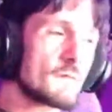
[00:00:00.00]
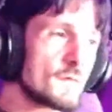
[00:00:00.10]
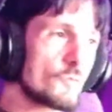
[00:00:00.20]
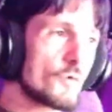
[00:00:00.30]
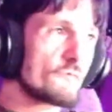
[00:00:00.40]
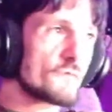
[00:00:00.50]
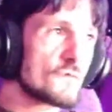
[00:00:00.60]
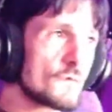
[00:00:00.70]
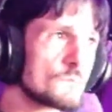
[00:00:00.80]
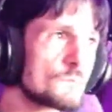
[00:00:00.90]
I don't know for
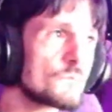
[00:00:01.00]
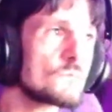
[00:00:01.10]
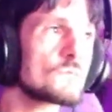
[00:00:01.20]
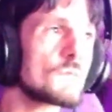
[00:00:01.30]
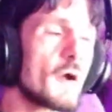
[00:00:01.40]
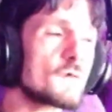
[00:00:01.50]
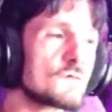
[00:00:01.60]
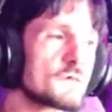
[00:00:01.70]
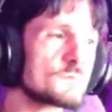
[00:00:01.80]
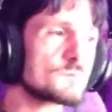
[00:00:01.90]
sure,
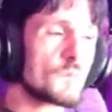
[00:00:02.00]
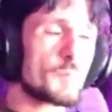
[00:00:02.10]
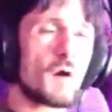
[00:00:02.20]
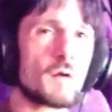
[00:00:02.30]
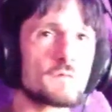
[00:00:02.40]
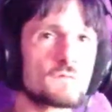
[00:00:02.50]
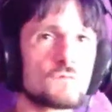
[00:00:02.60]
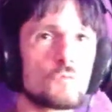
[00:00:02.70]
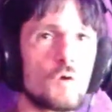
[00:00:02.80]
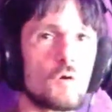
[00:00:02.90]
actually, to be honest.
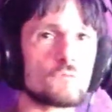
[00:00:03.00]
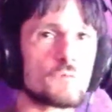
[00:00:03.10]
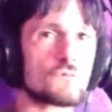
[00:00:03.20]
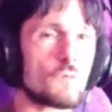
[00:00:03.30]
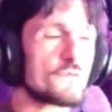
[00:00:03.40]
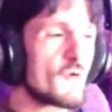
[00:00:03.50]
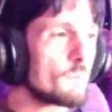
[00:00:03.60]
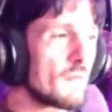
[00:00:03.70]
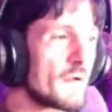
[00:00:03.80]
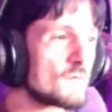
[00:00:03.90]
Who knows what George had
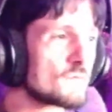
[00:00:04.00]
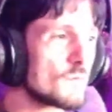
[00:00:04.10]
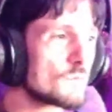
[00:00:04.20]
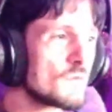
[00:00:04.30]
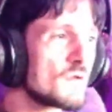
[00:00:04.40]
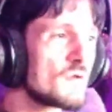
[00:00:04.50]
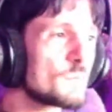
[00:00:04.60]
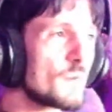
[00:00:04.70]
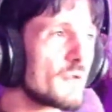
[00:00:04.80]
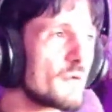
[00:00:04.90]
planned.
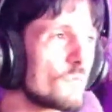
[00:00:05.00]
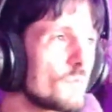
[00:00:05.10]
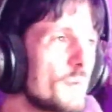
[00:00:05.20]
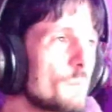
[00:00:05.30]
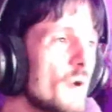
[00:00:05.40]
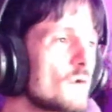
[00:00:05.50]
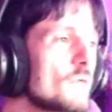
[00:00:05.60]
But it would have been better